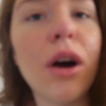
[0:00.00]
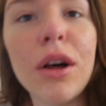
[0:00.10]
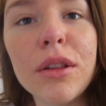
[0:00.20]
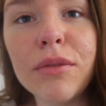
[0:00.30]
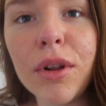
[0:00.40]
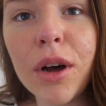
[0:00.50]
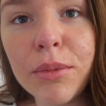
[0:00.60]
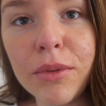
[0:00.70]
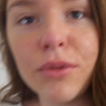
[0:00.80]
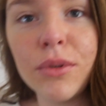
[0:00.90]
the vlog
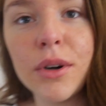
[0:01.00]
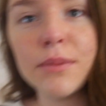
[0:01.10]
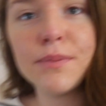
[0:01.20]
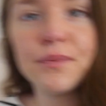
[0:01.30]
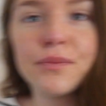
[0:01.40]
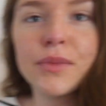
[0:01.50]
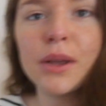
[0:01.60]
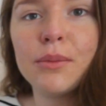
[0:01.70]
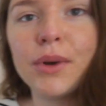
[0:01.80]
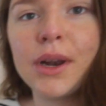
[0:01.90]
before,
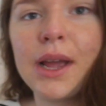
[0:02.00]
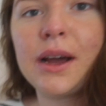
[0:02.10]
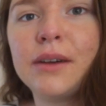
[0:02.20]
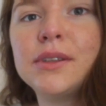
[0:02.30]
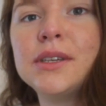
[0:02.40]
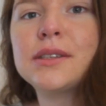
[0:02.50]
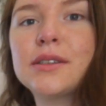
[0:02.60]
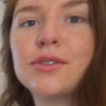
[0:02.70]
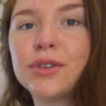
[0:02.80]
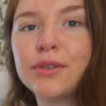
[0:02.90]
but I have this
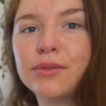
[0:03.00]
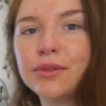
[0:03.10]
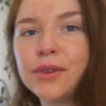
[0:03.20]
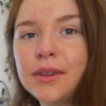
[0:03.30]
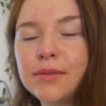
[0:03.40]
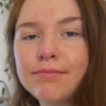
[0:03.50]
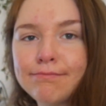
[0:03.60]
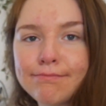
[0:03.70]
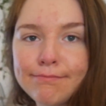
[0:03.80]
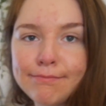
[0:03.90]
sort of
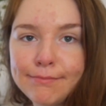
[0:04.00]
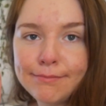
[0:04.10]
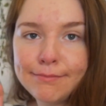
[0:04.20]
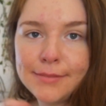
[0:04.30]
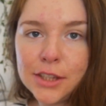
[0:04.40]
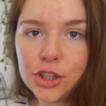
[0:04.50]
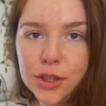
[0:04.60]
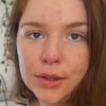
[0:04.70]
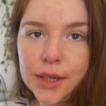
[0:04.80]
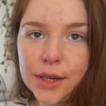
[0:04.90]

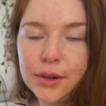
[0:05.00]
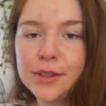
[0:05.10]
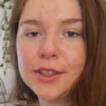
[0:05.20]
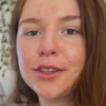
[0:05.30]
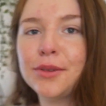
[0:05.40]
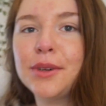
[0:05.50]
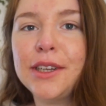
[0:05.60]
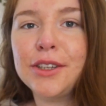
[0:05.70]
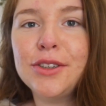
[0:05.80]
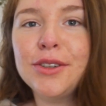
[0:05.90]
studio. It's not really
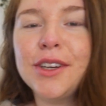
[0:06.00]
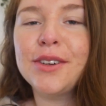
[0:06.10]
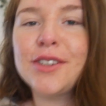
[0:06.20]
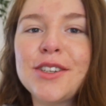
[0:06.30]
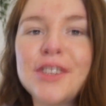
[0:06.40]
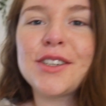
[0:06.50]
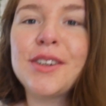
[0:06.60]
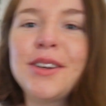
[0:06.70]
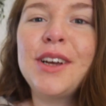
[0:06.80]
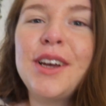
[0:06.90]
a studio, it's just
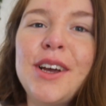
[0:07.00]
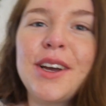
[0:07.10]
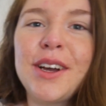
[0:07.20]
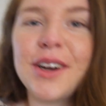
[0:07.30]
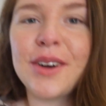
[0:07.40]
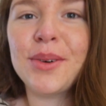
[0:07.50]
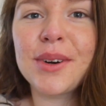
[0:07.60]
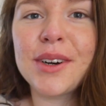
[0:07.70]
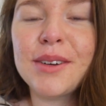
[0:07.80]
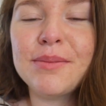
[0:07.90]
a
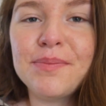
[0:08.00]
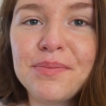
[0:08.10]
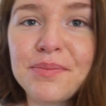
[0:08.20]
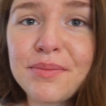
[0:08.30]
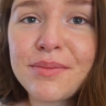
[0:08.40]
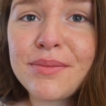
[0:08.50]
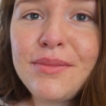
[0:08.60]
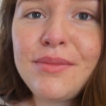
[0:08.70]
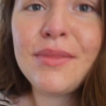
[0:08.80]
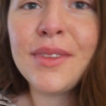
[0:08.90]
corner
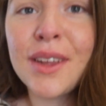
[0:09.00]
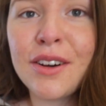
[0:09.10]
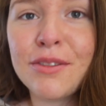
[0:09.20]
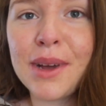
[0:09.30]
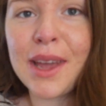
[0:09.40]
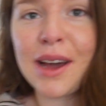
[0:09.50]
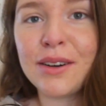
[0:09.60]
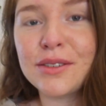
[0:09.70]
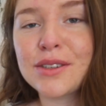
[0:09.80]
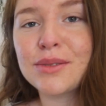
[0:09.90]
of my
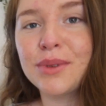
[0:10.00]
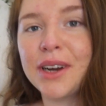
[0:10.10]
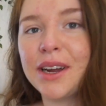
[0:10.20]
house where